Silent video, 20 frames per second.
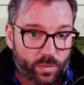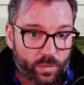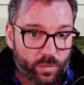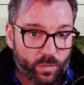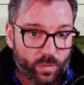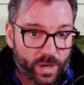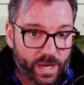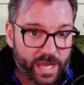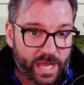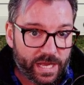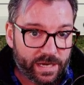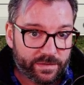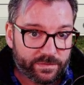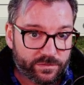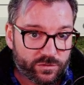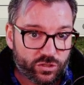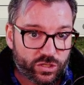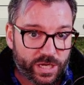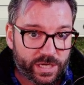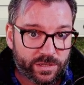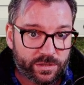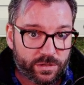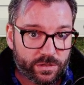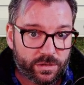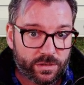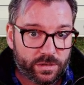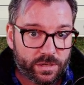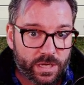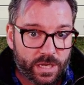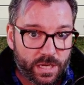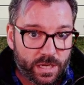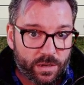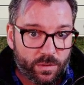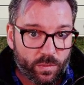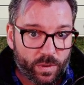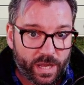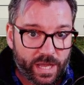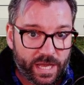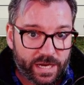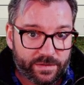what kind of gender,
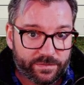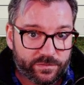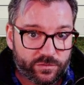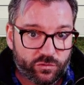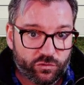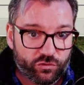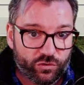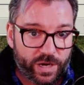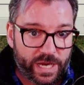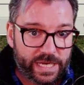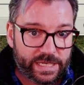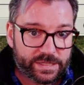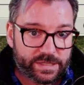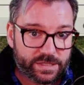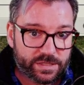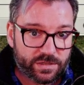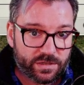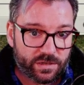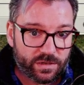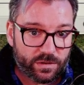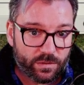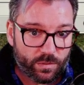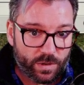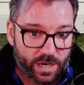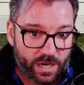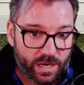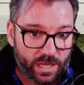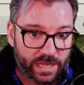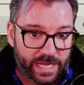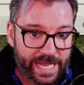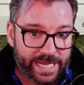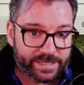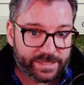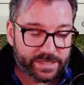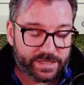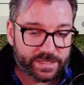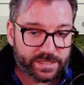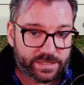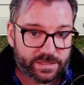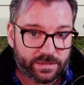what kind of traits, what
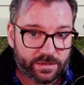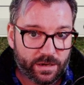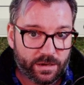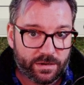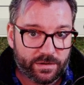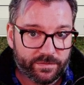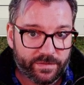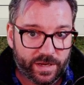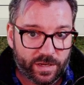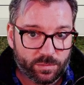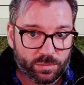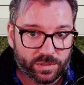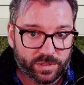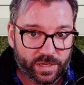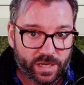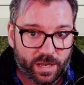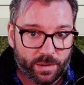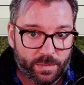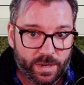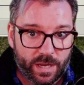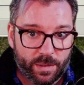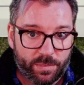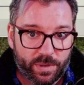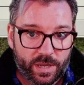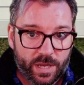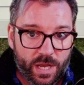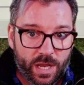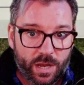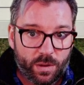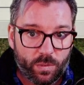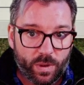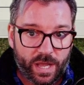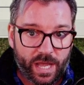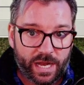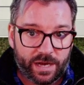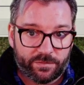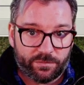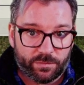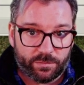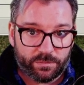classes are available to come up, what
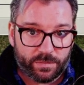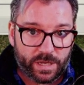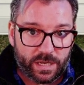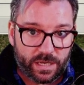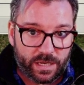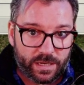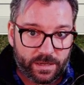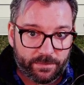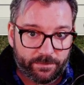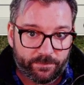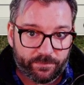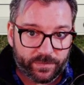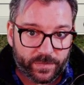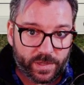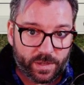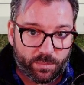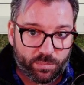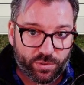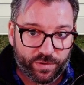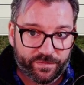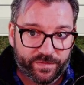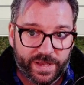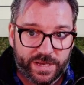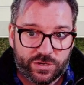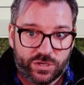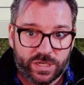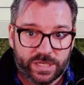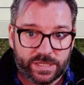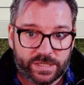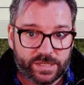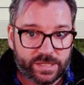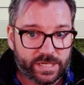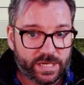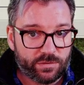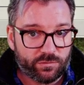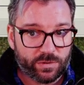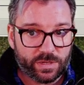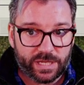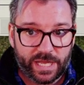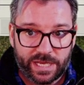kind of professions and
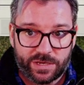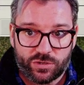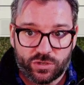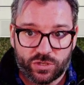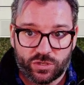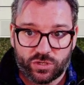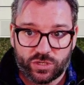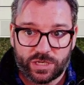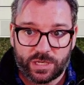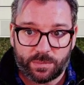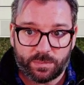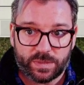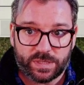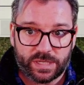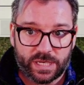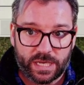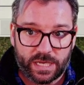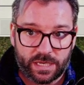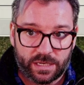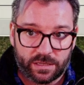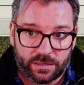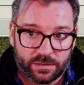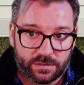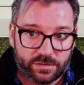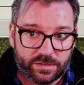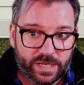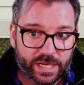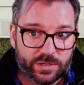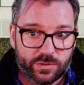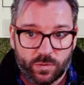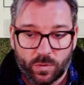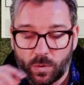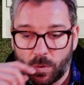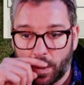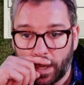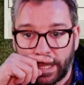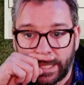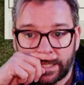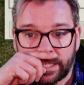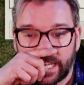relationships and sexual
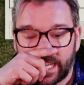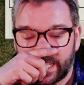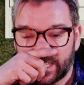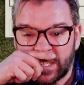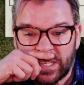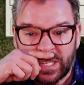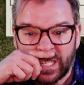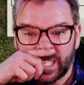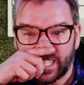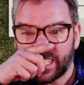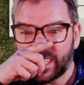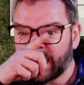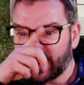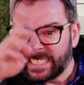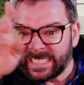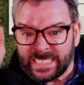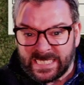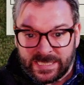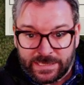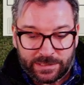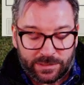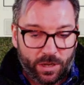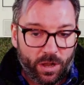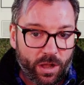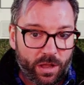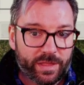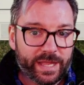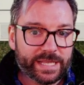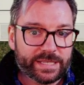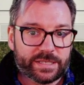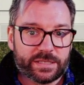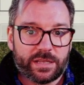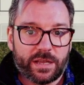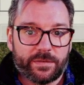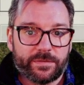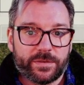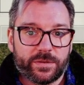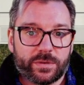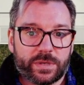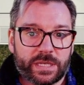orientation. All that
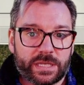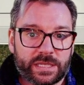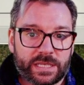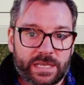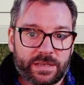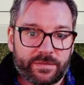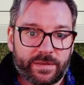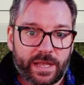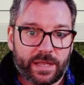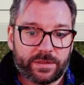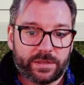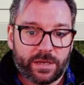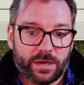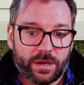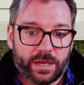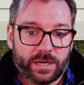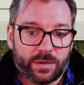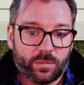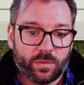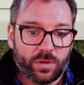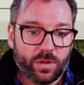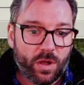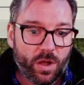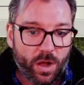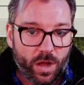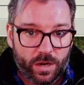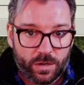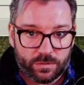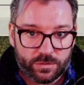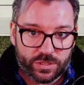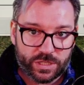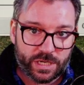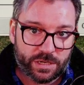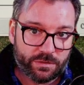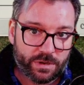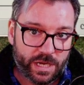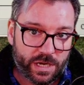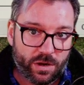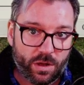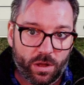stuff you can leave out there, and it will
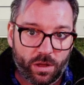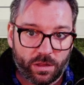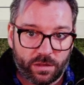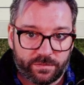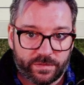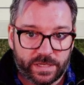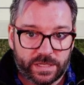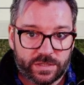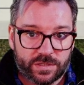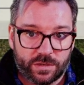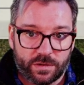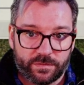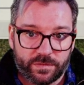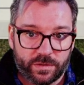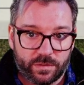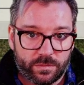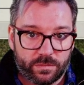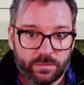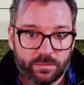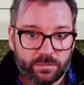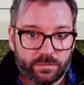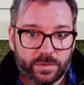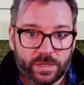auto-generate all of it. So if you're